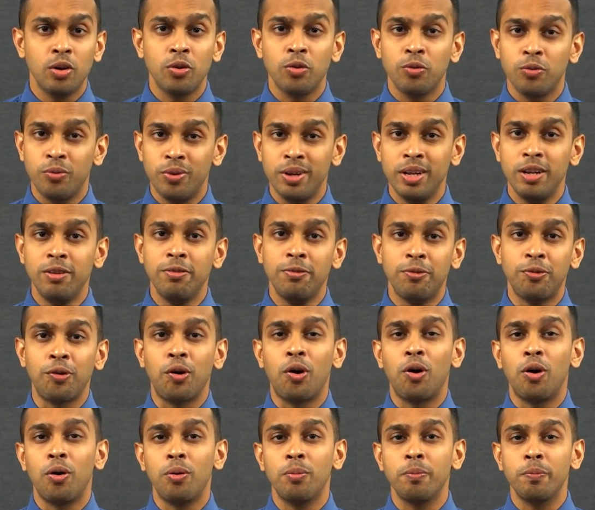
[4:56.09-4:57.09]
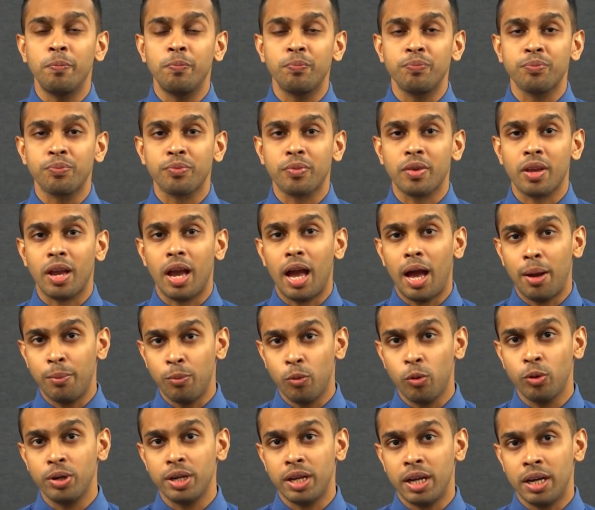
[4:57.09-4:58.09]
will form
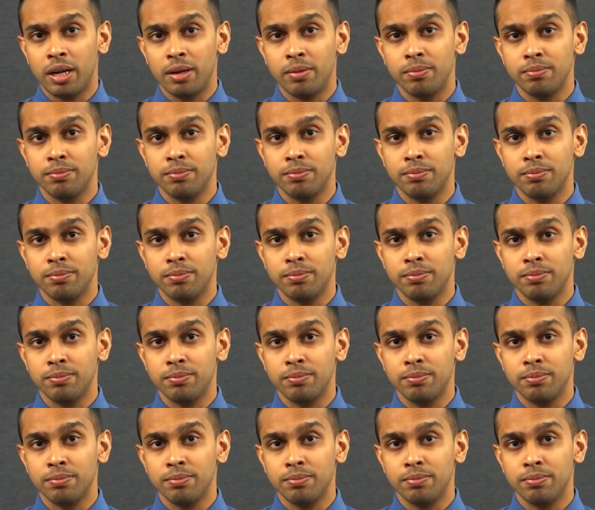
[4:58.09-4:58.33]
ammonia.